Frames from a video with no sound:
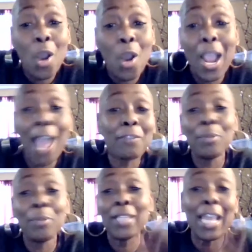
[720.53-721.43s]
I have to
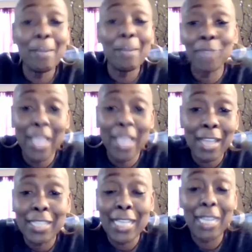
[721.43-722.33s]
put that up there
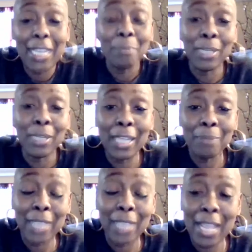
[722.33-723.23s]
because I didn't put it up
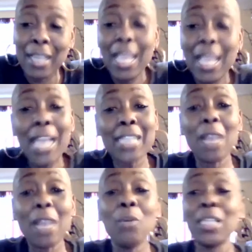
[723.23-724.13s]
there because I
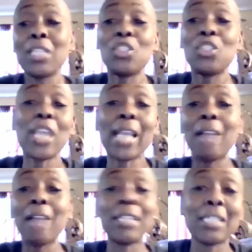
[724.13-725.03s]
wanted to check
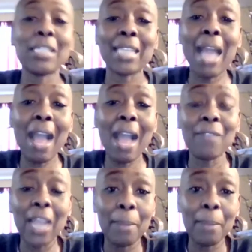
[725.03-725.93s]
out this live that
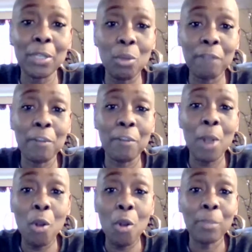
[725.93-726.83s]
I'll be doing from
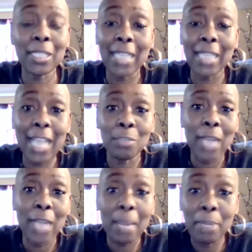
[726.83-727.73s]
home, because the last one
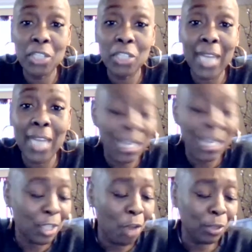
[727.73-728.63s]
had a bunch of lines
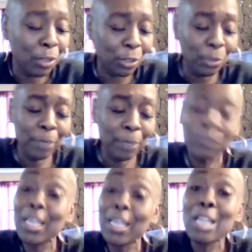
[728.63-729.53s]
going through it.
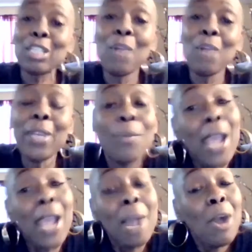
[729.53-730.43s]
So anyway,
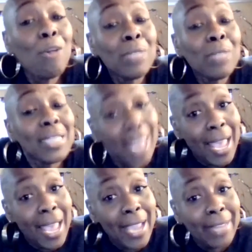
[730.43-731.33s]
I'm home
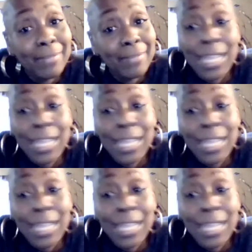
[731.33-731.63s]
today.